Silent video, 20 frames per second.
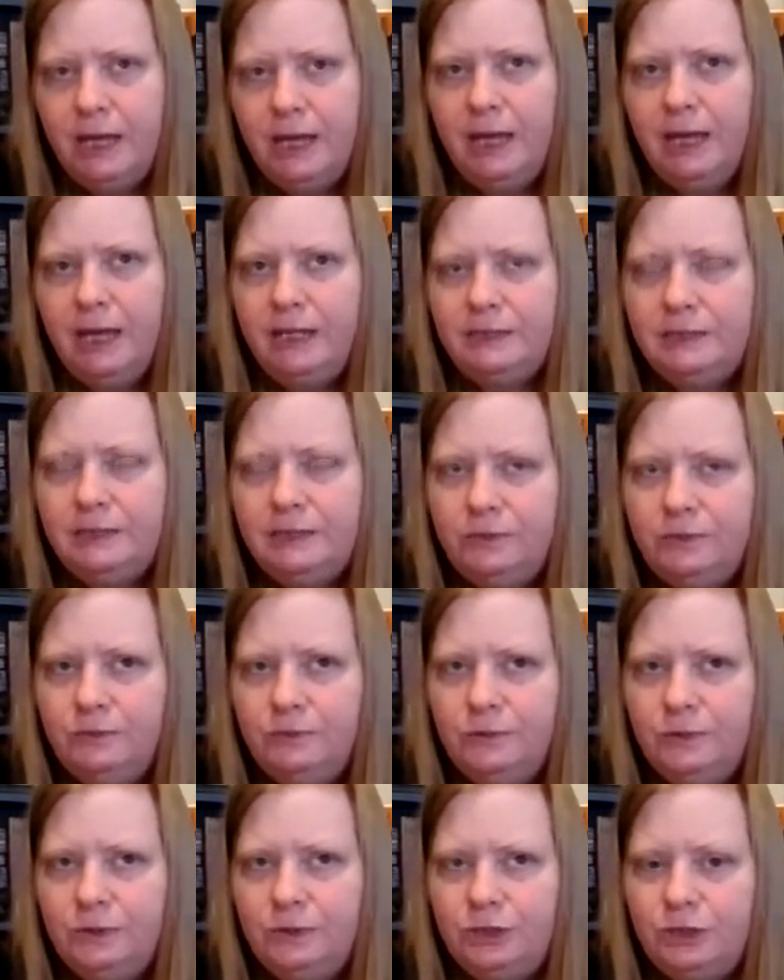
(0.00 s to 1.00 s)
And
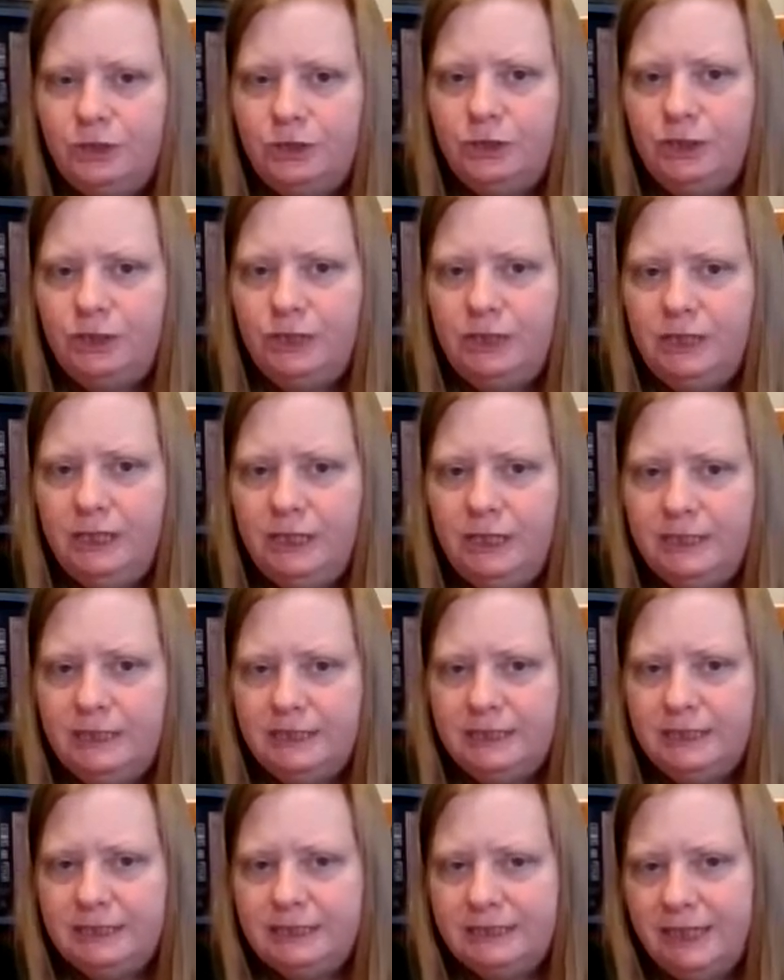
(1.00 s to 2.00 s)
so she
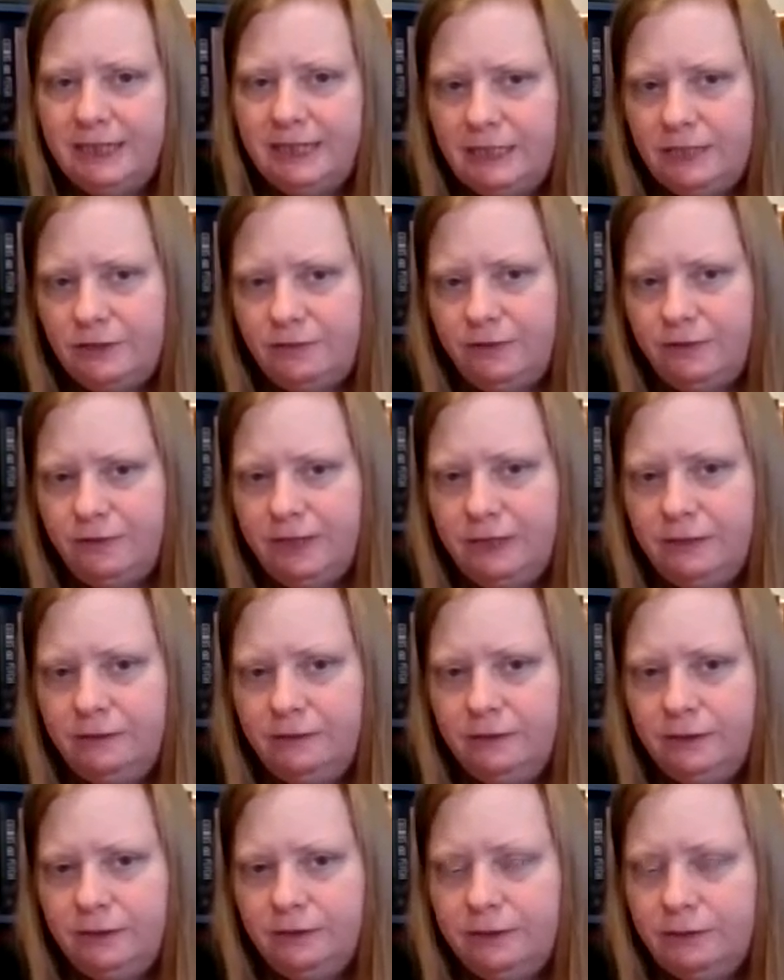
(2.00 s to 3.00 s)
is satisfied.
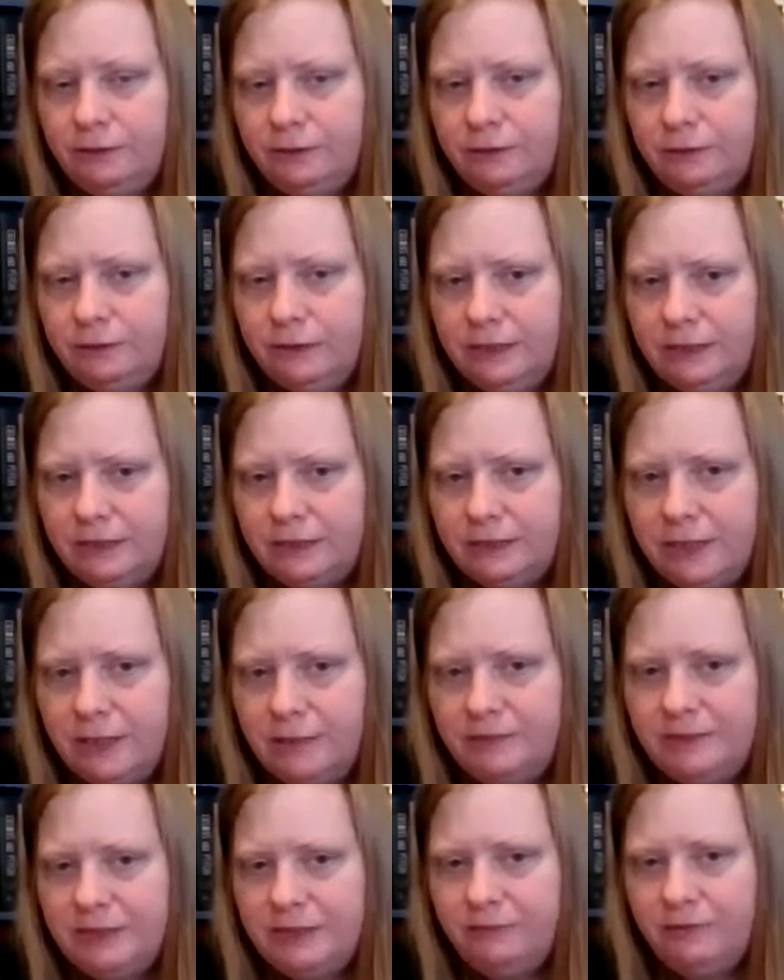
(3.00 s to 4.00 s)
Look, these
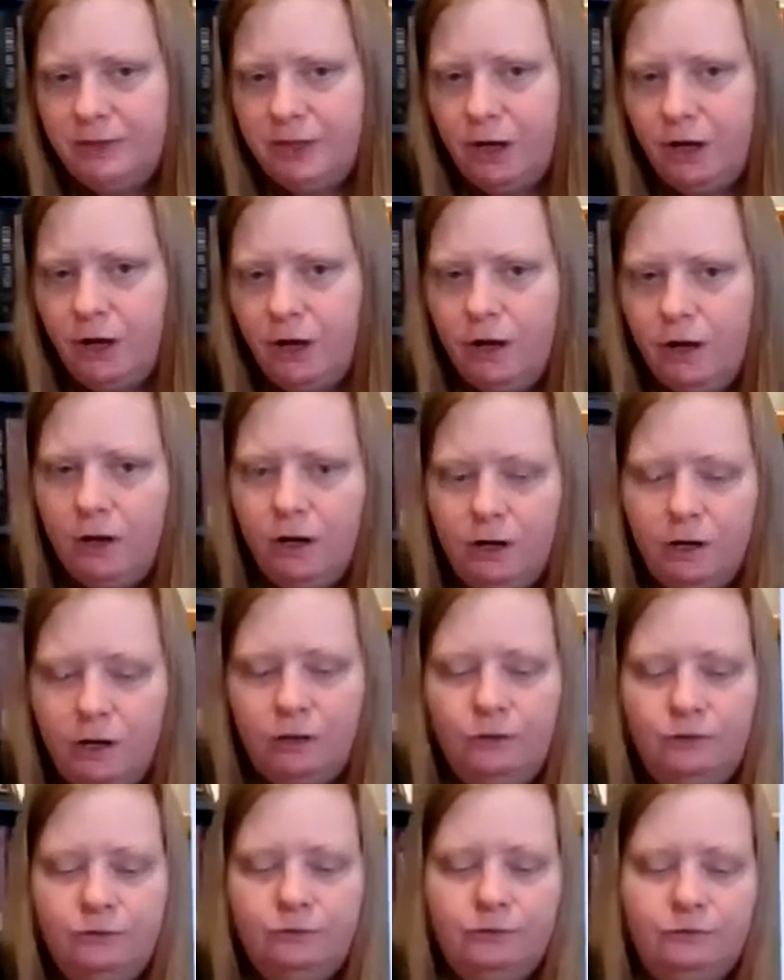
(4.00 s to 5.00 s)
cups definitely are
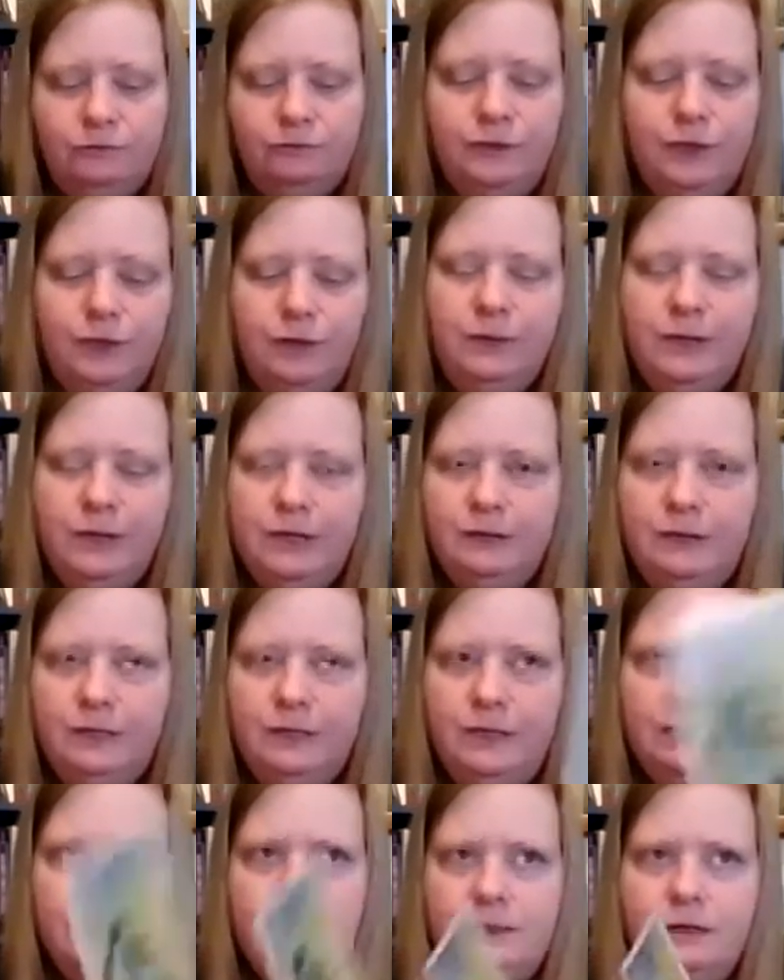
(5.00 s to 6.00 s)
overflowing.
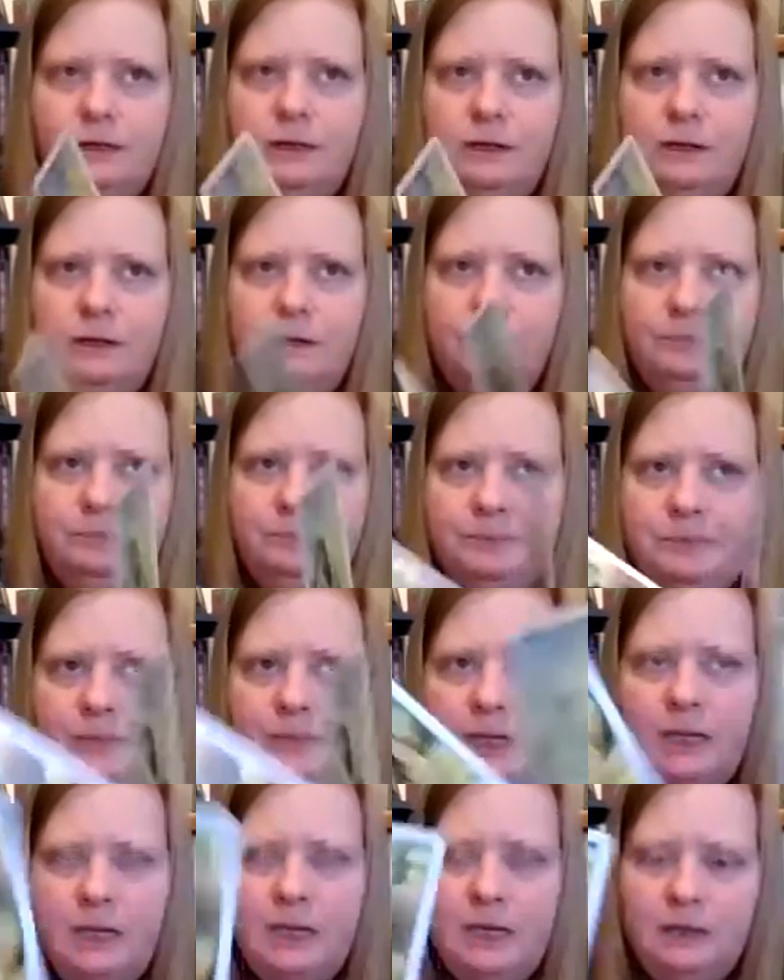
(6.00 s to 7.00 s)
These are,
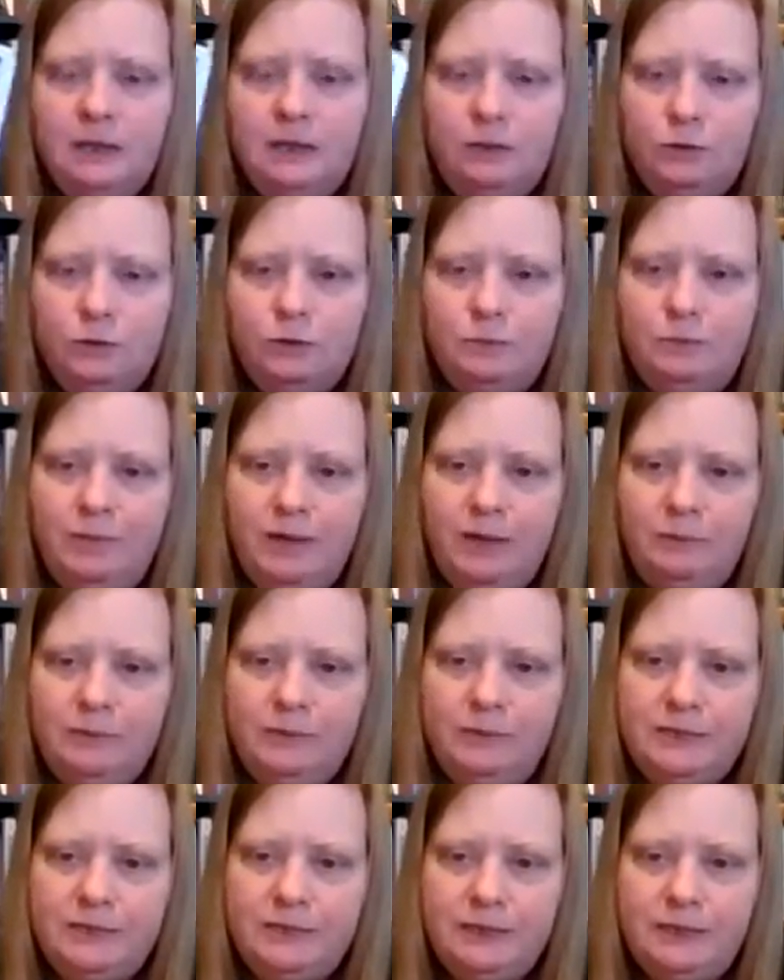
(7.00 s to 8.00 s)
those
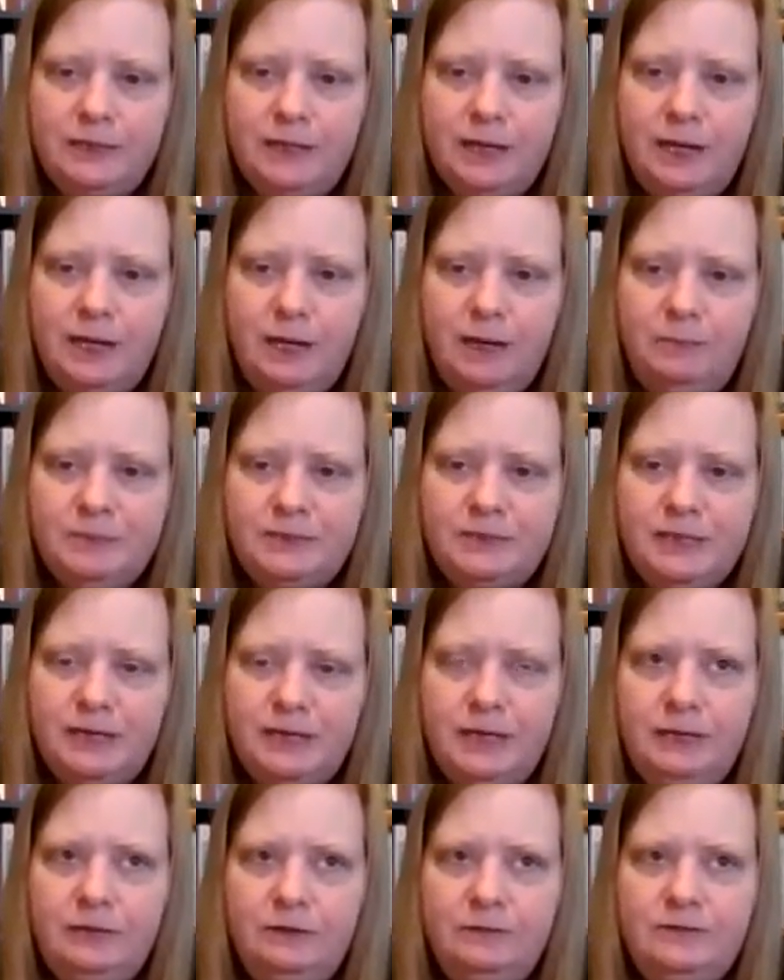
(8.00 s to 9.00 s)
bubbles on the cups
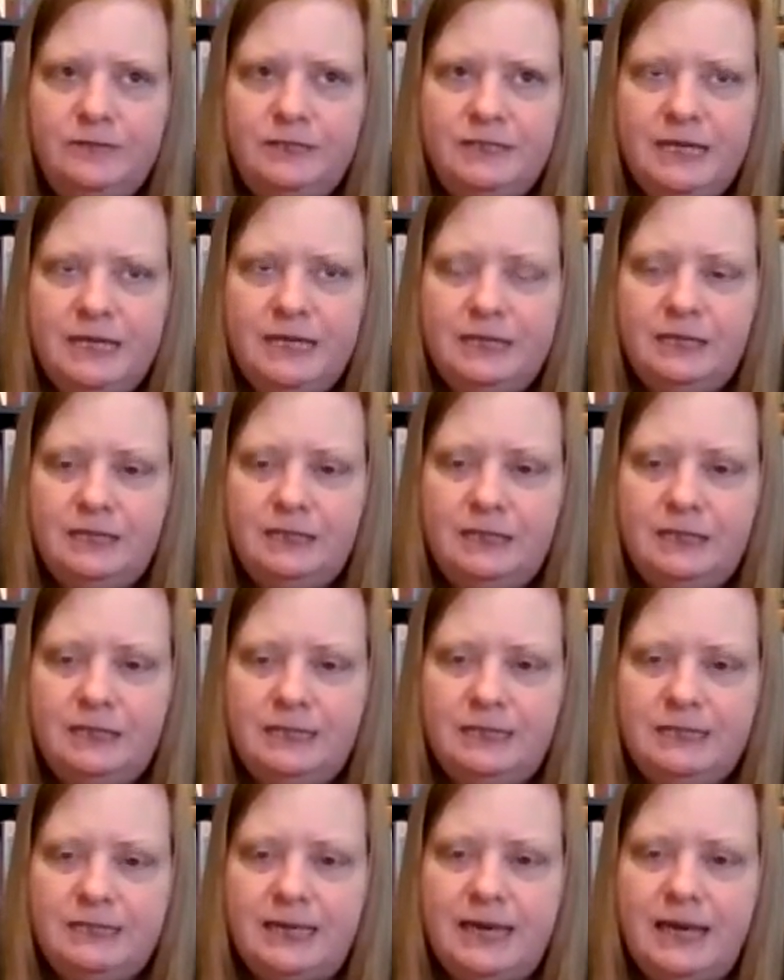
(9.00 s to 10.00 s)
kind of say that this
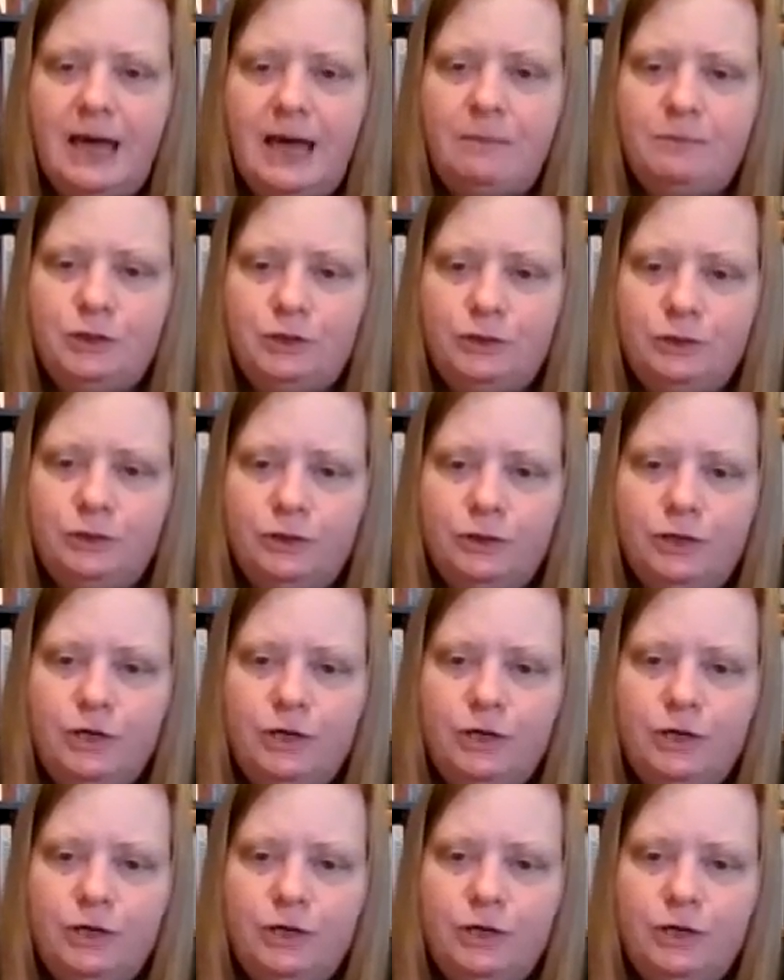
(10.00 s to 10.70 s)
is captured.